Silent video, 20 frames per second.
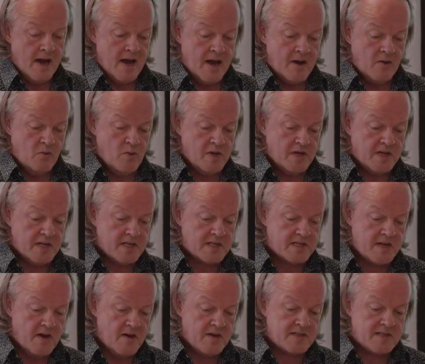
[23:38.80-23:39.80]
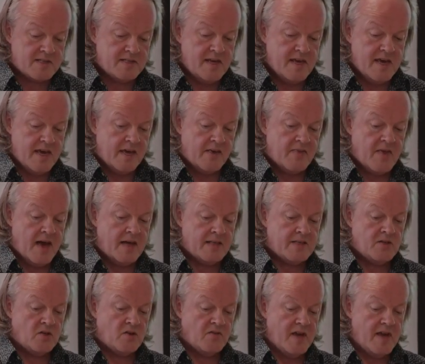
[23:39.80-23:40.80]
And we're going to start seeing
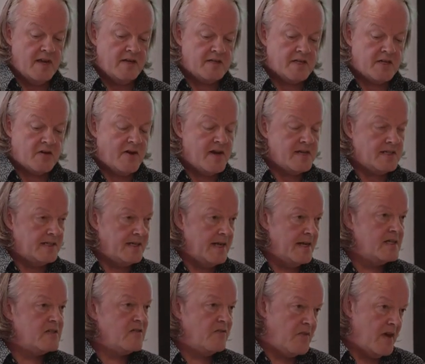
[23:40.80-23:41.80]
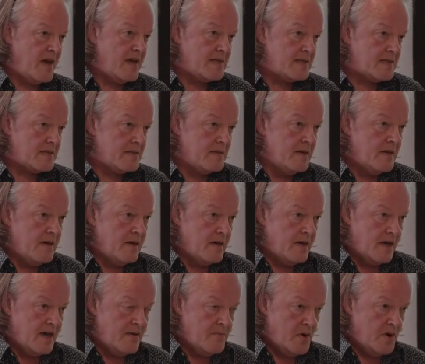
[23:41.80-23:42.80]
that sort of integrated interface
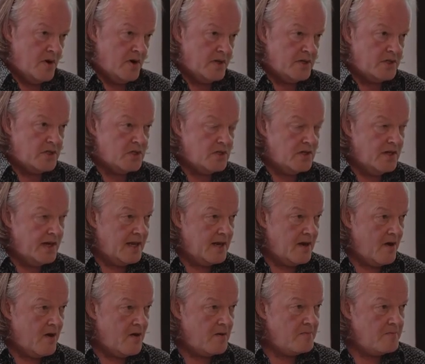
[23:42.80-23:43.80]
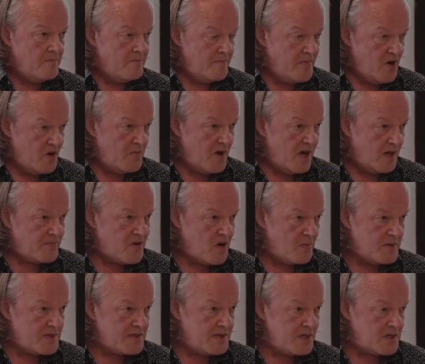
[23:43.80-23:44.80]
emerge in our mobile
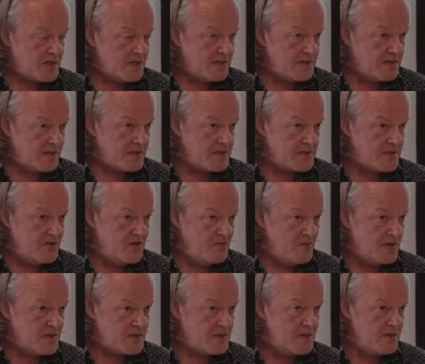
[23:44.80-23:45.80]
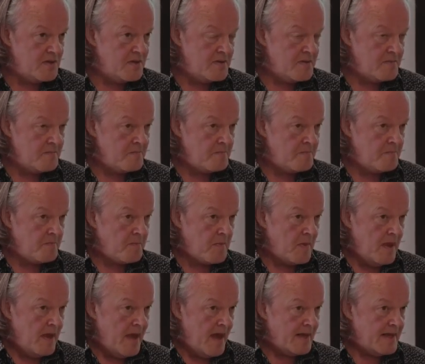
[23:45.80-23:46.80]
proposition to consumers.
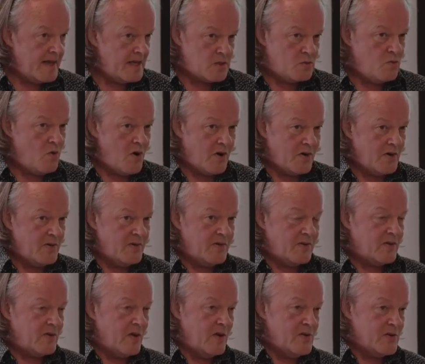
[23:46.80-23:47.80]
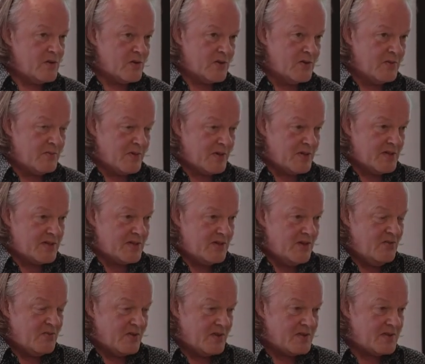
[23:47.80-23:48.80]
And guess what? Those
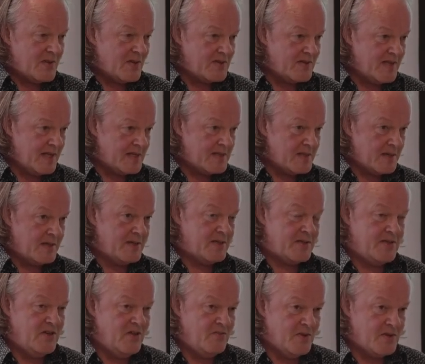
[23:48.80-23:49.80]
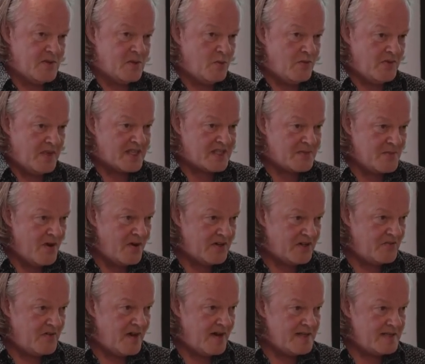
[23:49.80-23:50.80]
consumers, those citizen consumers with their smart
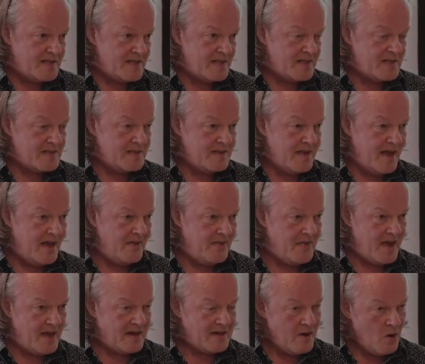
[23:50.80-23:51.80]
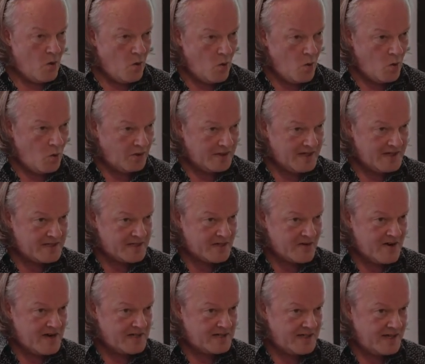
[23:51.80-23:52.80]
devices and that all
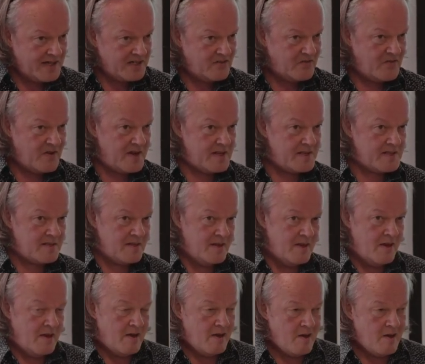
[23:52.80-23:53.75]
integrated interface,